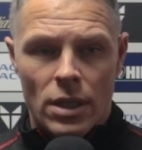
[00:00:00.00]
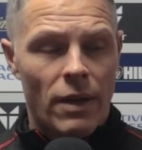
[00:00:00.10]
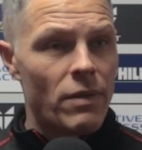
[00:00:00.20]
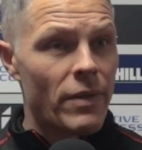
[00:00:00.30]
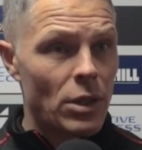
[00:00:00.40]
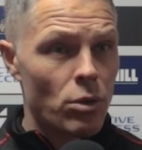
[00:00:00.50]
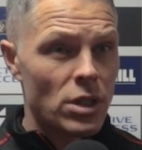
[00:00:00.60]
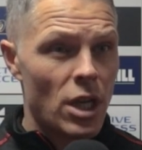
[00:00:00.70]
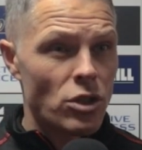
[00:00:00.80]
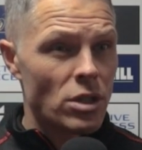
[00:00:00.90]
Different video
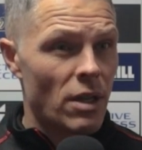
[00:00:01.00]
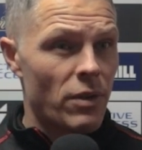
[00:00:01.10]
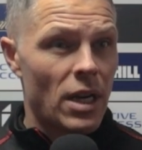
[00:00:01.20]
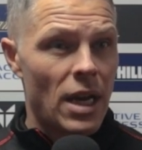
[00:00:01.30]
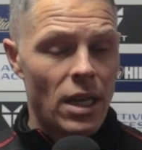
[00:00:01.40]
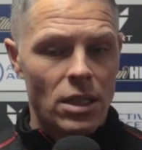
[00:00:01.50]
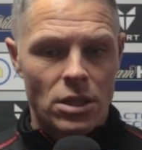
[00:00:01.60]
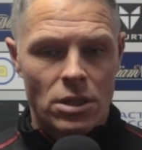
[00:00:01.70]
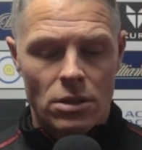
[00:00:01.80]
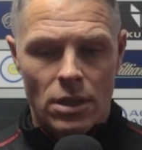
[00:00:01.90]
sessions, different
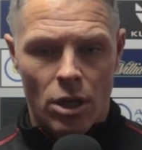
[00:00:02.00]
analysis.